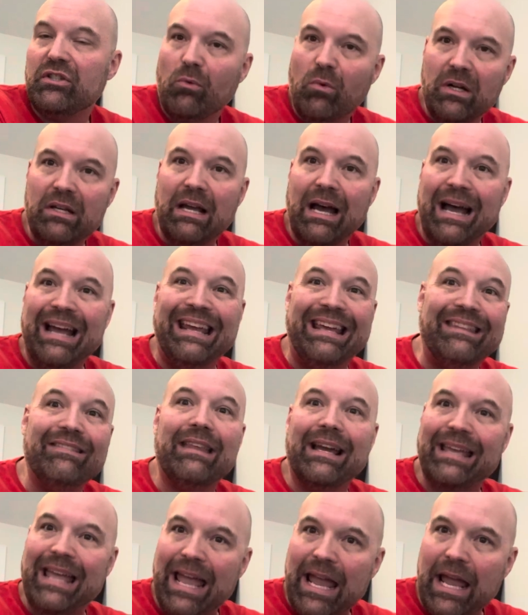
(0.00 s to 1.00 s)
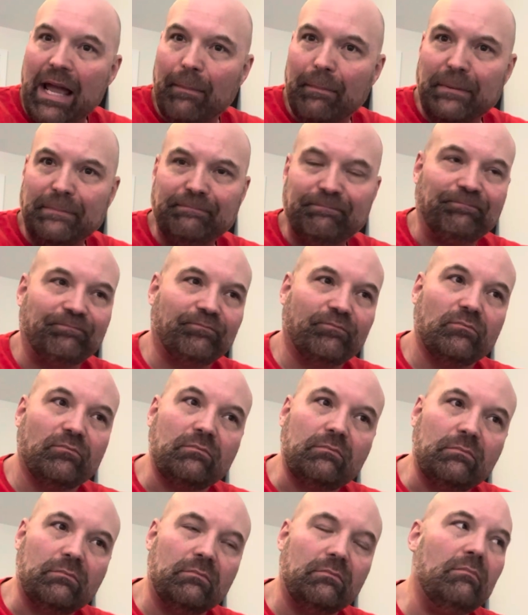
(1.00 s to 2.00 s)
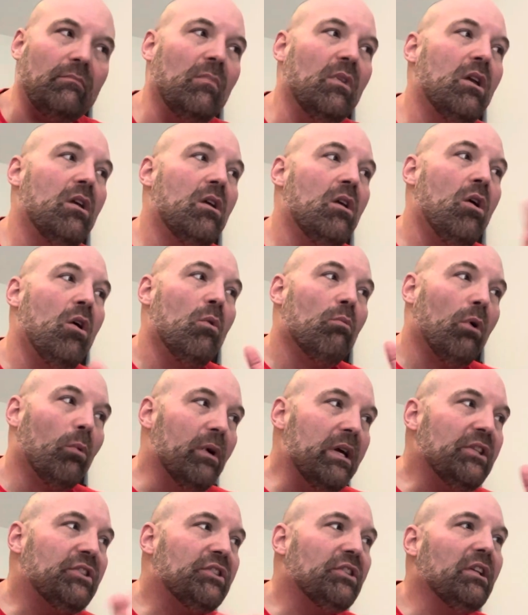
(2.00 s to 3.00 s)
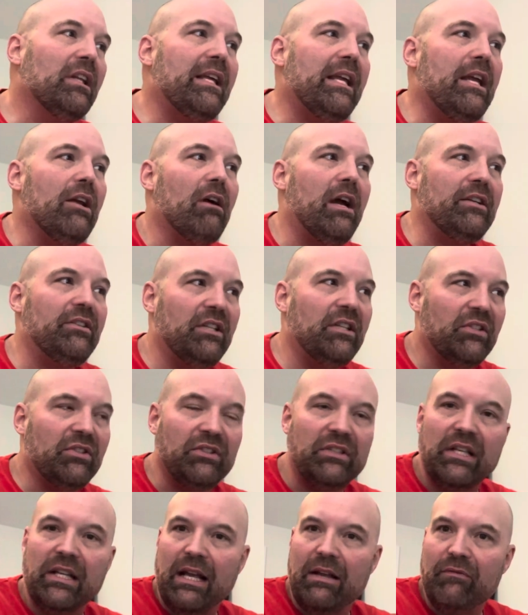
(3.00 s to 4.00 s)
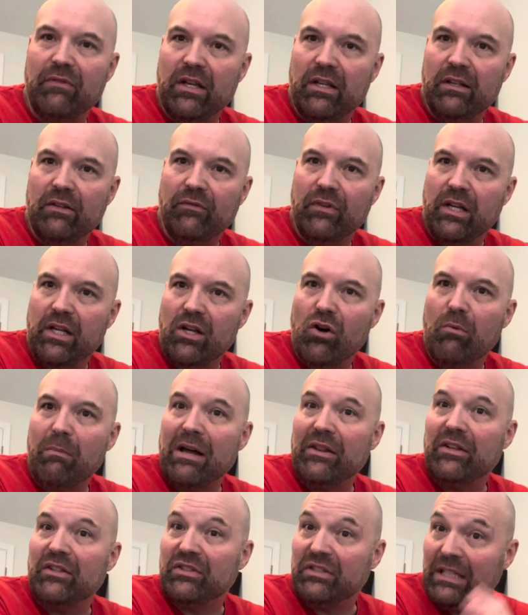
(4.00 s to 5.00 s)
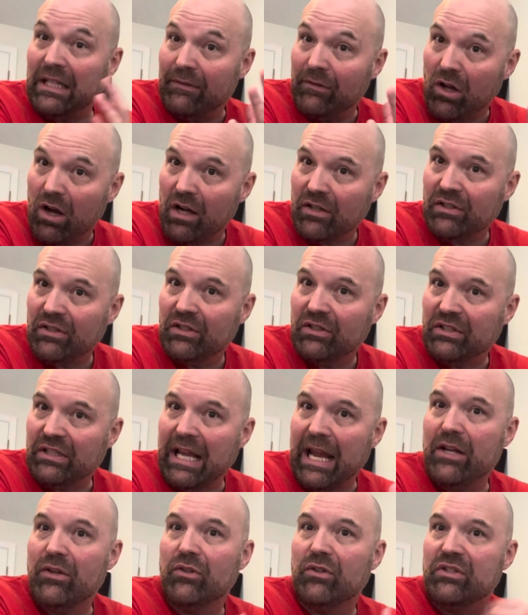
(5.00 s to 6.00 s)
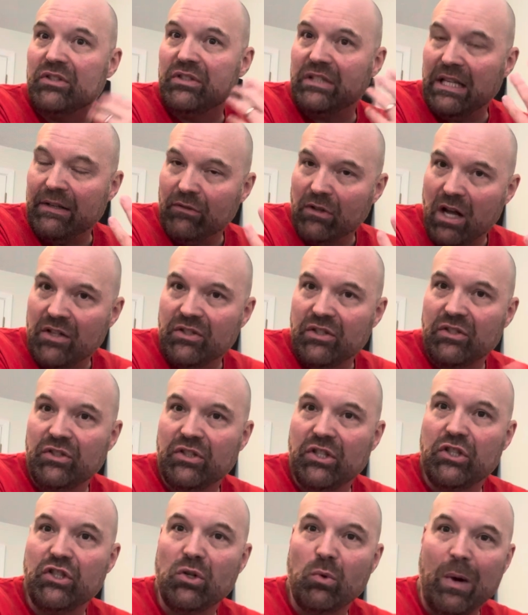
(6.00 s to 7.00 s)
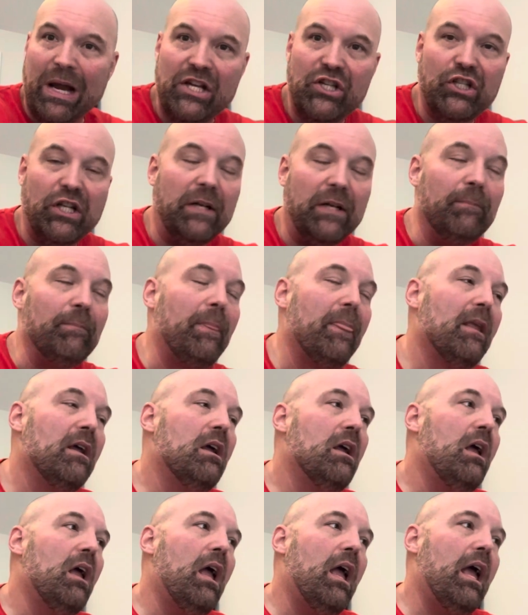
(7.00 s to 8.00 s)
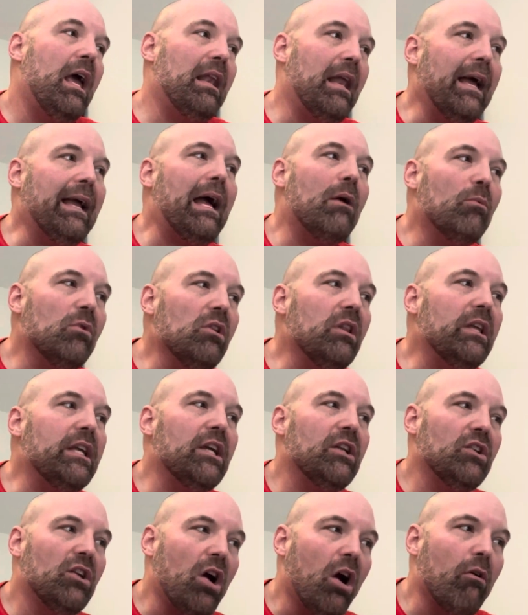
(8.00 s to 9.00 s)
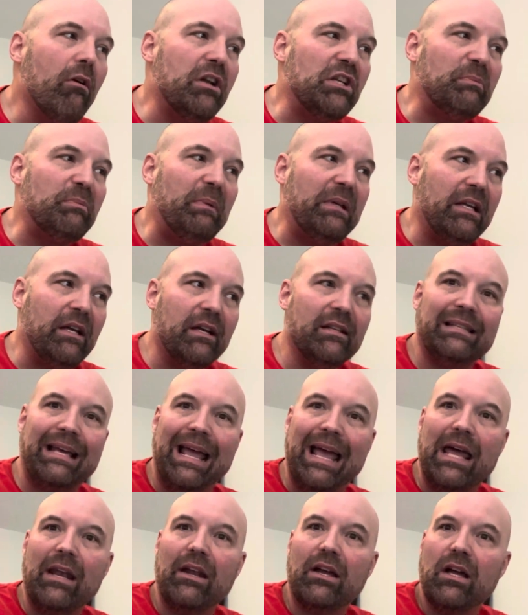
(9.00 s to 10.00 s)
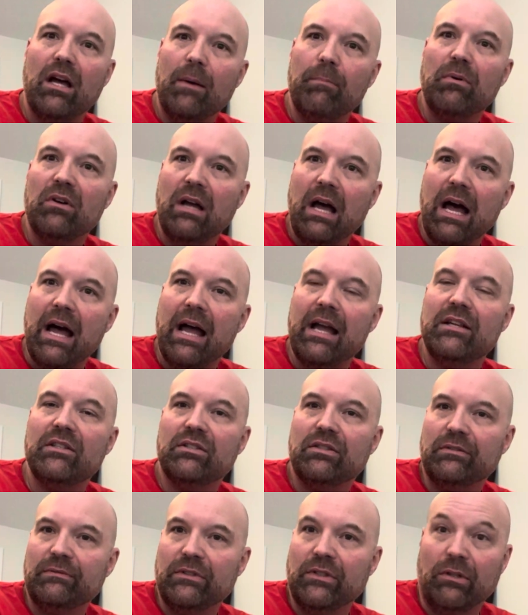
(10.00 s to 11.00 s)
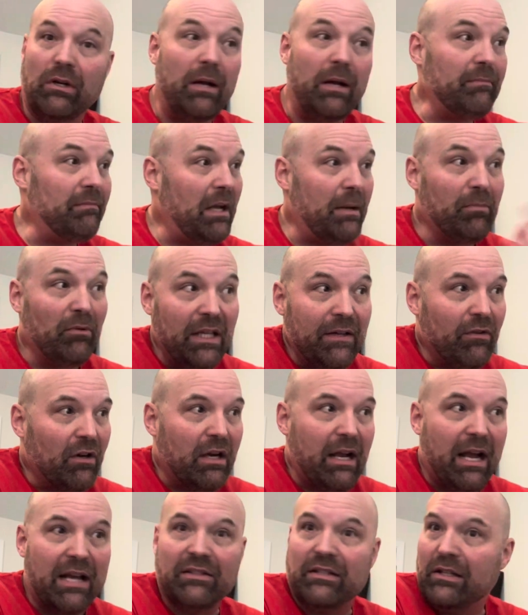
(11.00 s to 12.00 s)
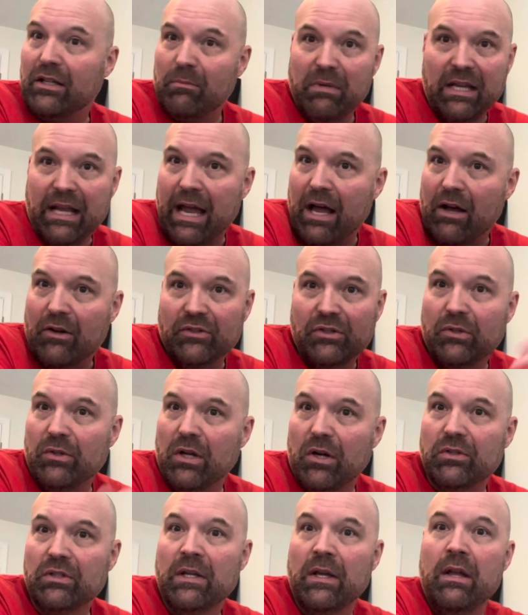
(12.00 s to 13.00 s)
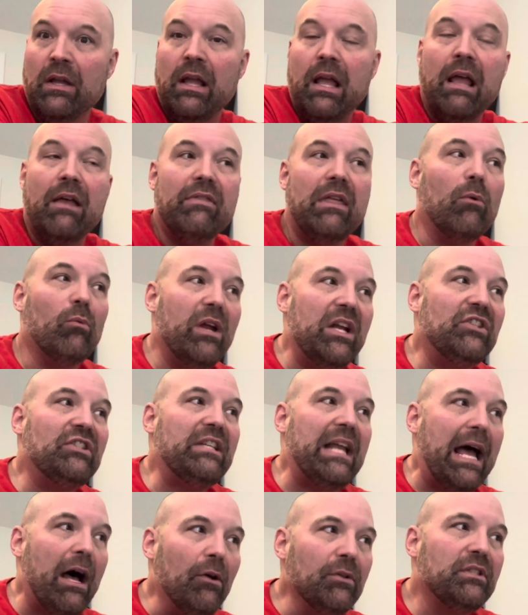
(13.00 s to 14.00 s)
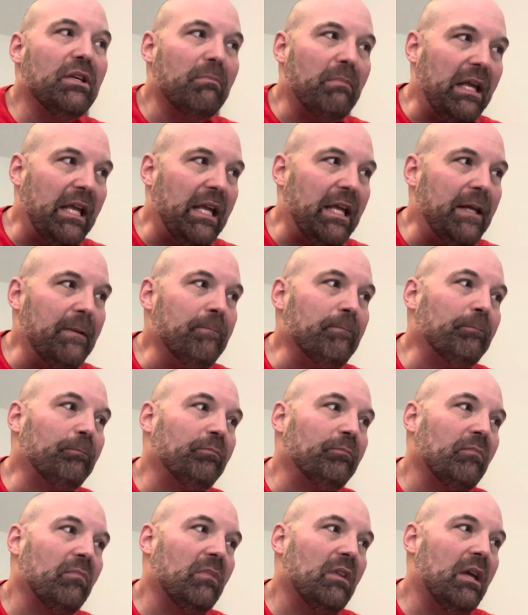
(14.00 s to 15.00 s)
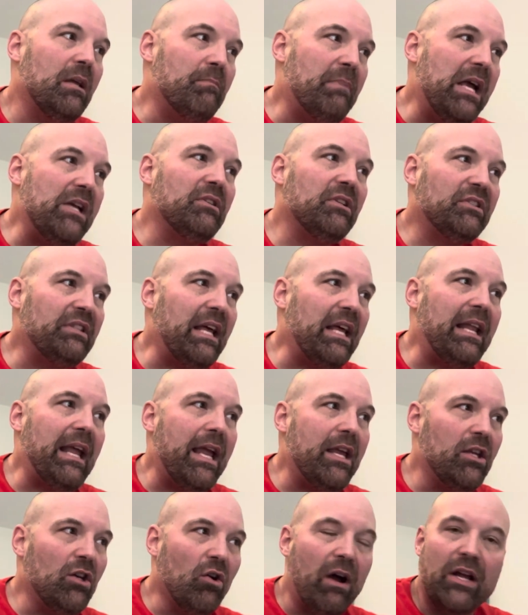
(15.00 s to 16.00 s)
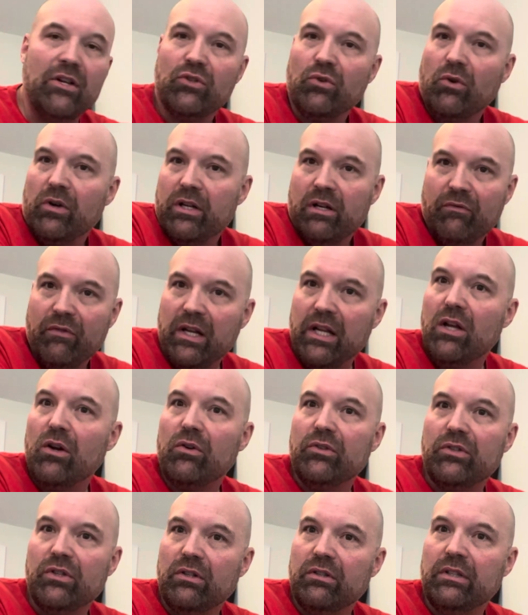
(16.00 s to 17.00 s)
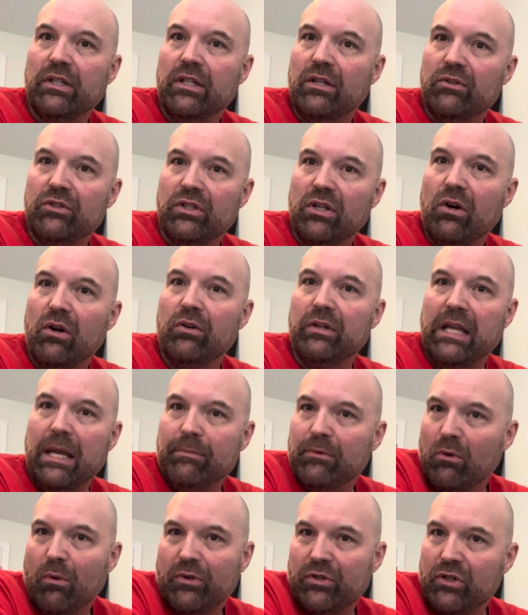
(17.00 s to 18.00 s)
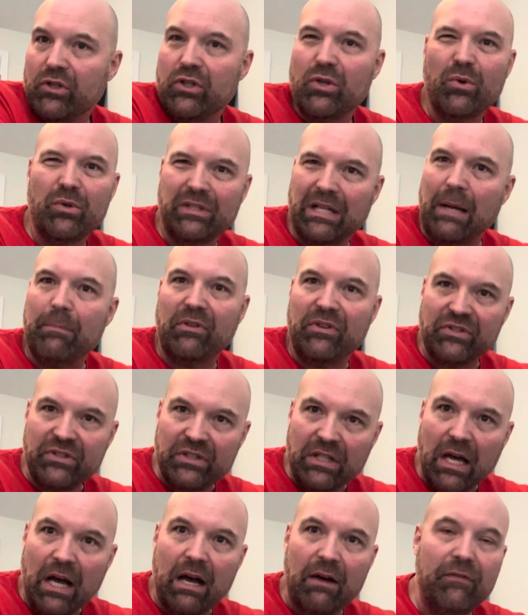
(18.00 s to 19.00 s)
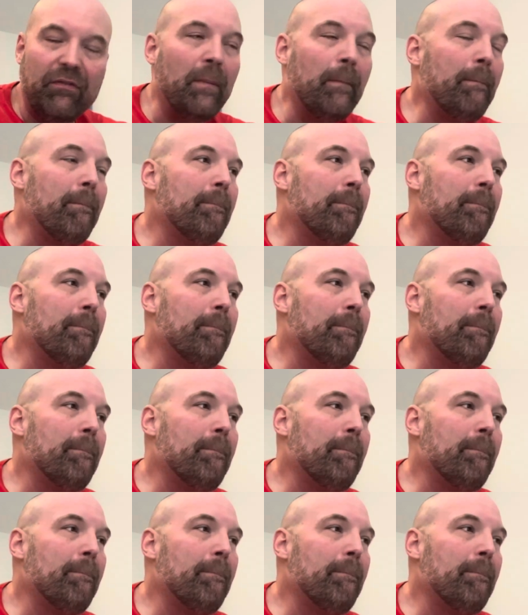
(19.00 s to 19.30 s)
or whatnot in that camp. Well, recently here, I just did a video about the Steve Lawson scandal, the Steve Lawson situation. And I got really encouraged because I had a couple guys, you know, I believe are guys, it could be gals, who knows, that reached out to me and basically said, hey, you know, I enjoy your video, you know, Joe, keep doing what you're doing type of stuff.